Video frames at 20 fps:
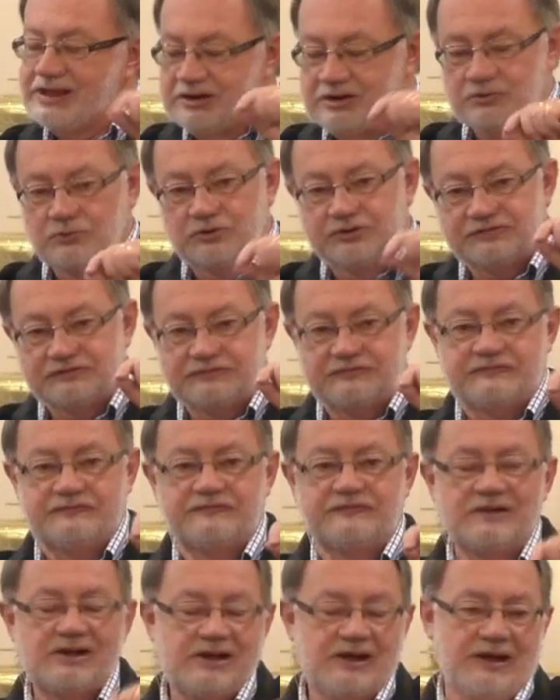and it was
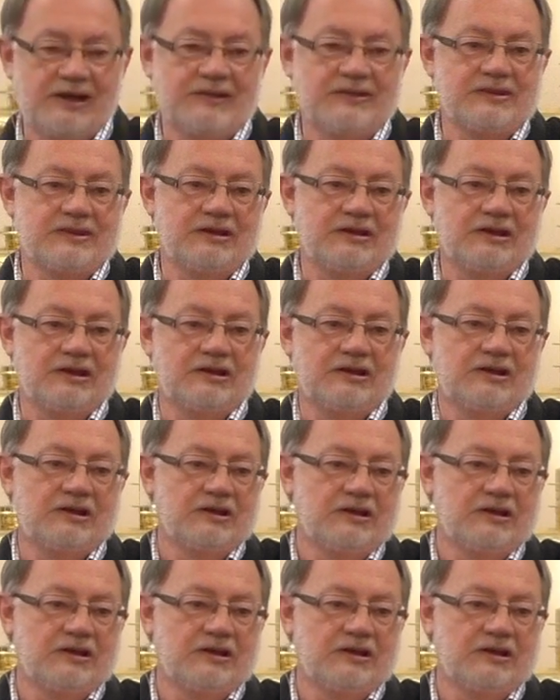fun